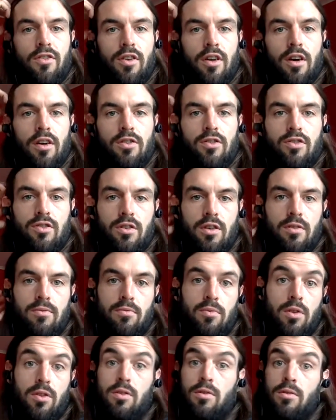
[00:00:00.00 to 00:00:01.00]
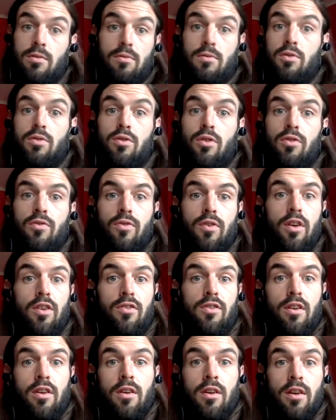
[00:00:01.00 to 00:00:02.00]
such with good
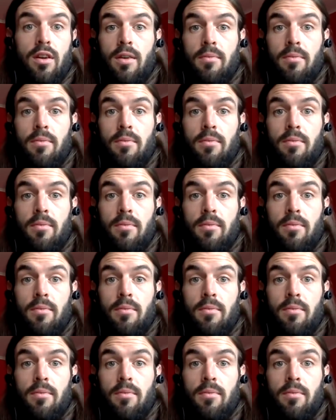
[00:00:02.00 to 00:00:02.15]
reason,